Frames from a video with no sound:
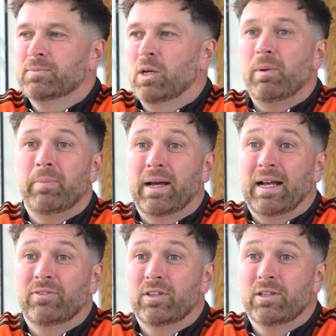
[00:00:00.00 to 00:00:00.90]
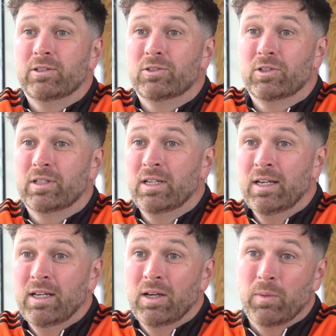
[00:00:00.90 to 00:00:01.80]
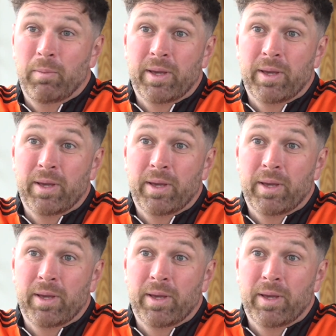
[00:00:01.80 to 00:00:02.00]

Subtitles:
coming back after the 100, when